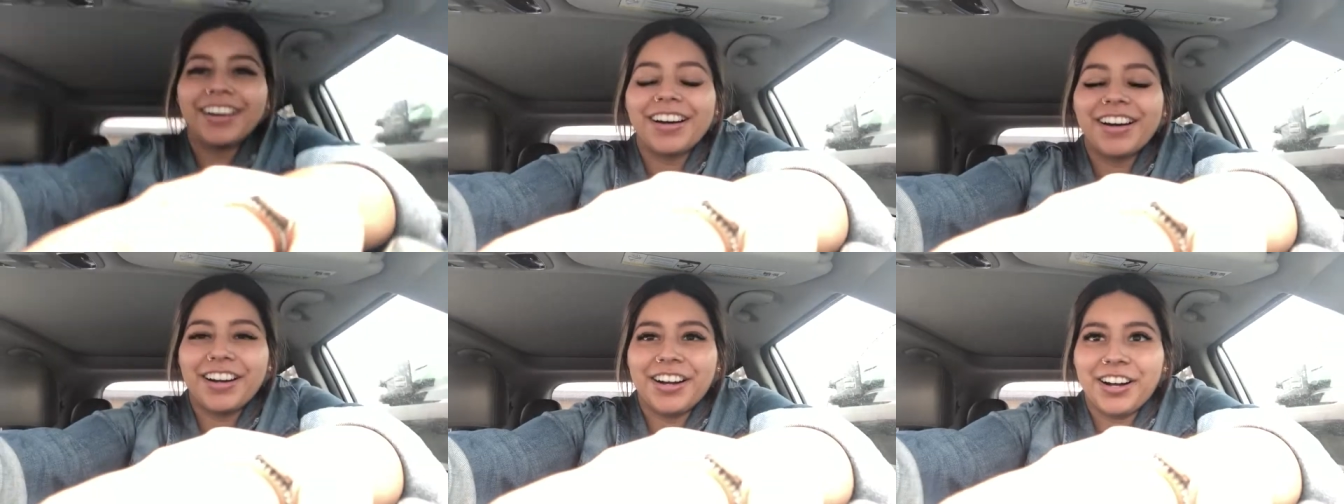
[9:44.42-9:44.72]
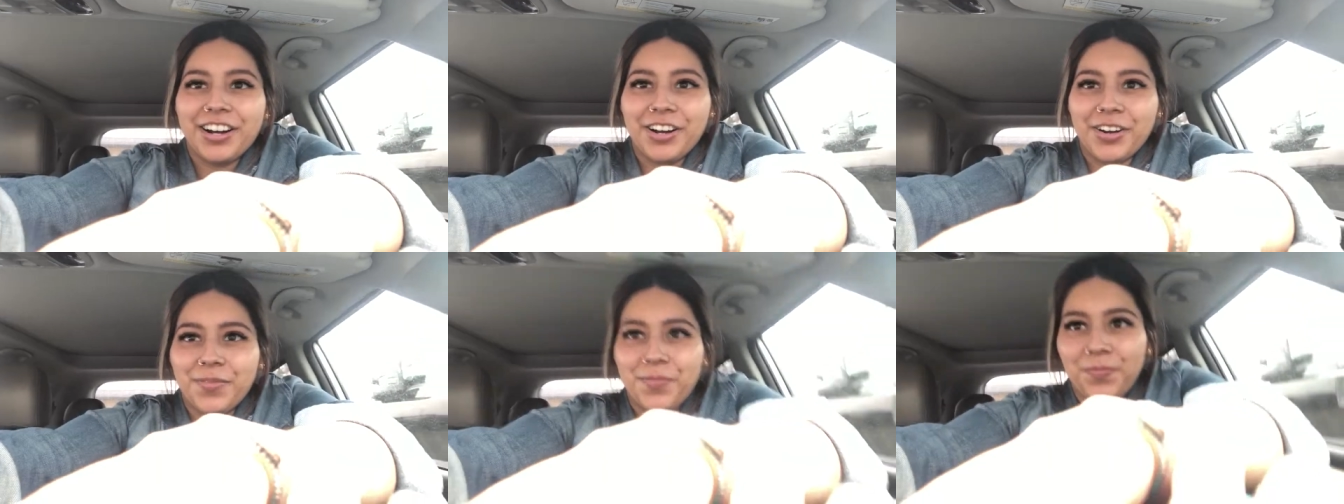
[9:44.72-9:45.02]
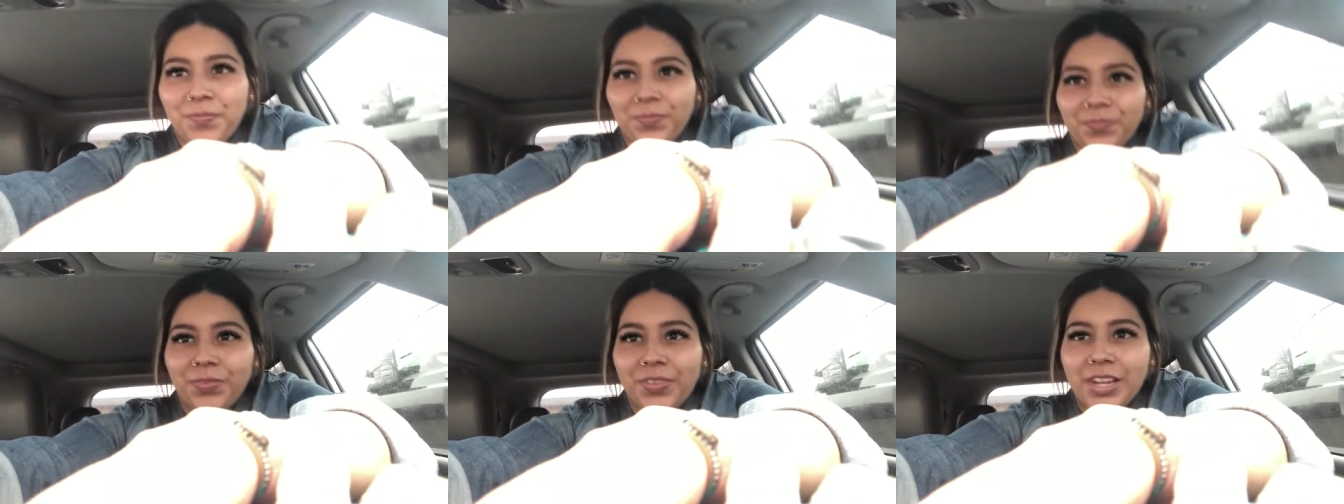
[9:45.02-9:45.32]

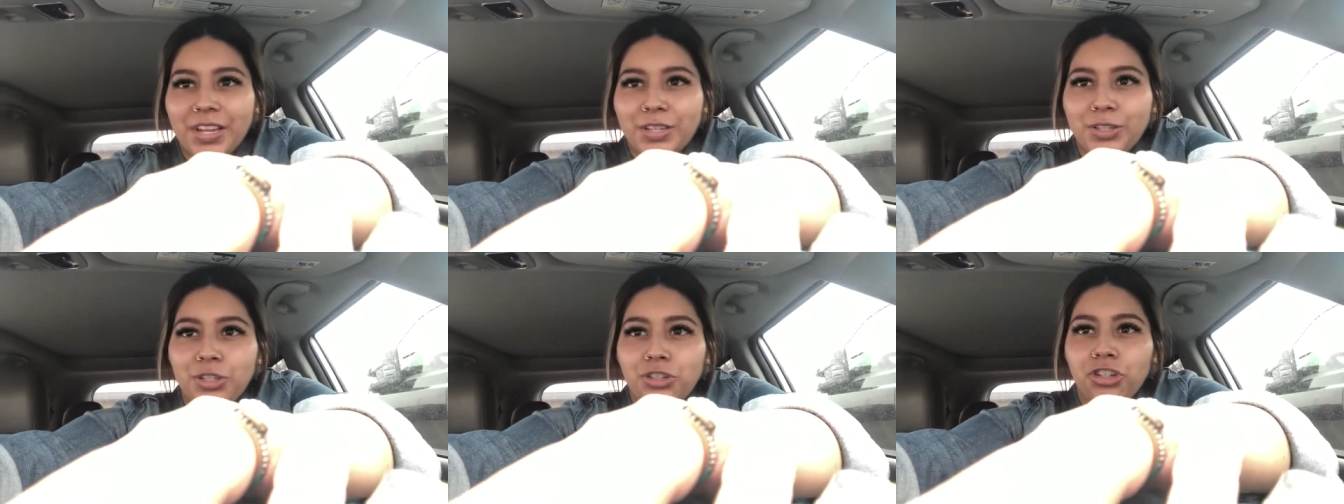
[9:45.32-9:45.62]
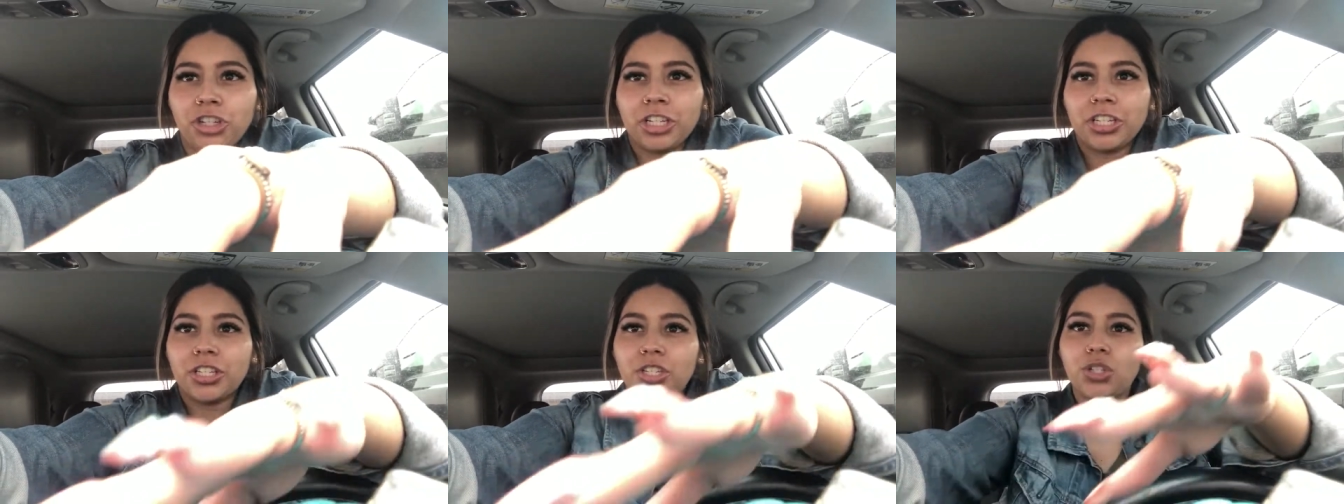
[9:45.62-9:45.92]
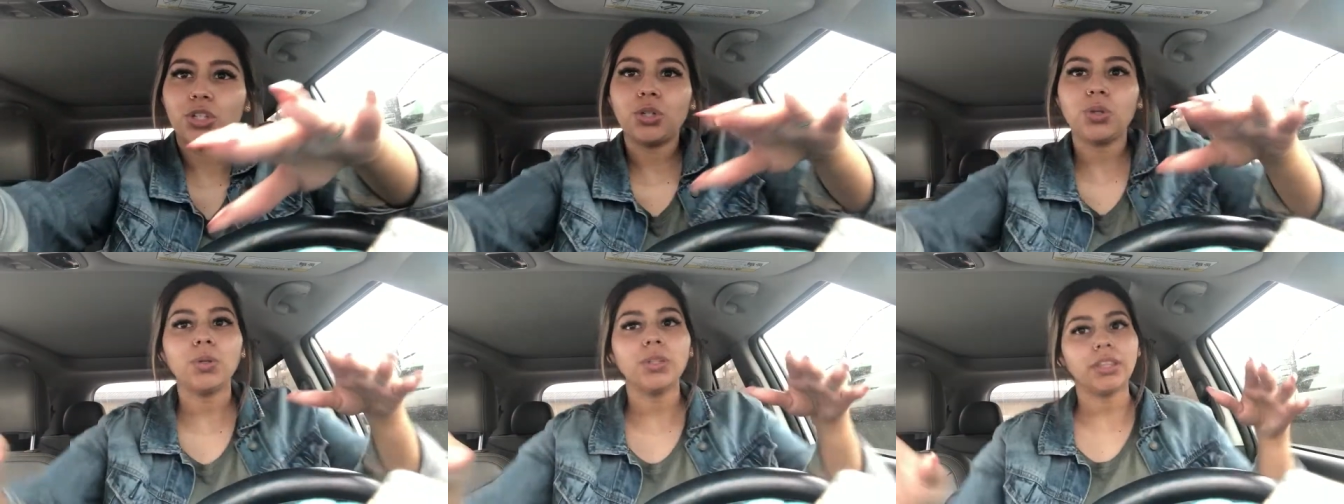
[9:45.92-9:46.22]
um, they just
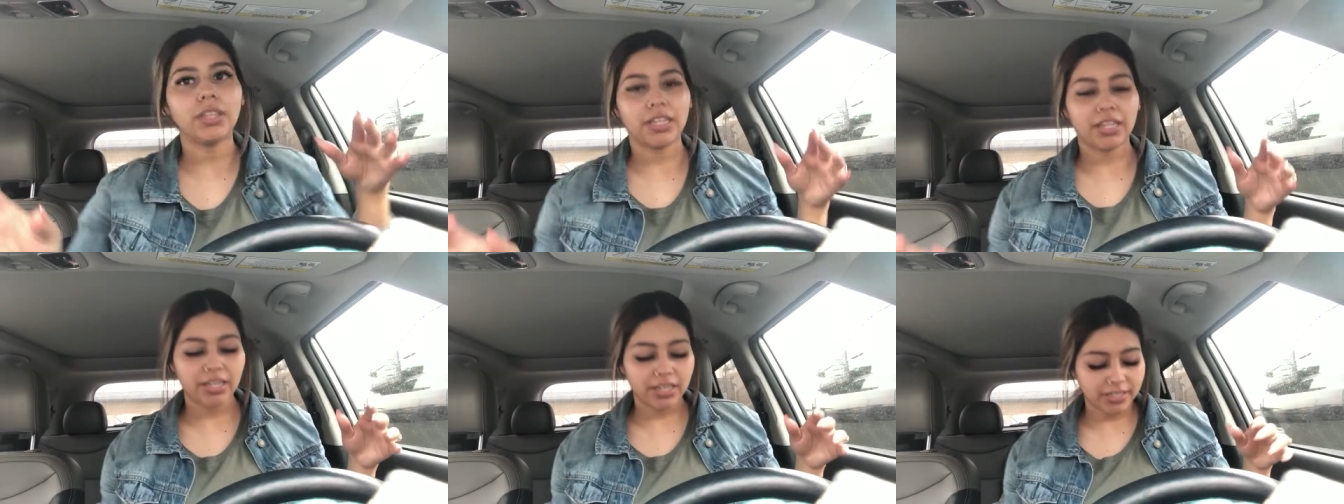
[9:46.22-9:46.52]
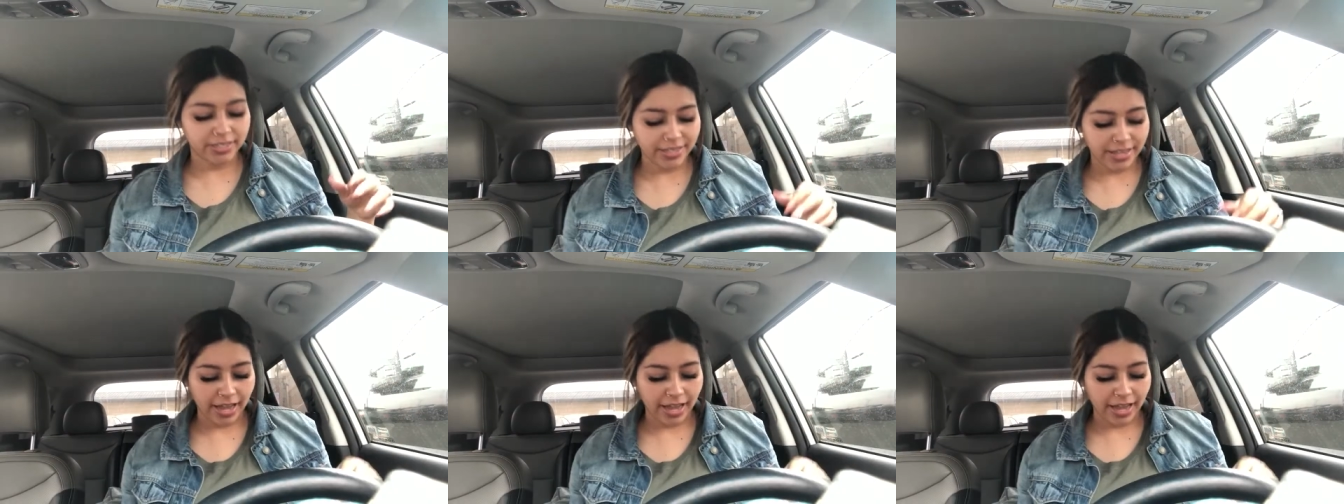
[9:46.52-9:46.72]
do things,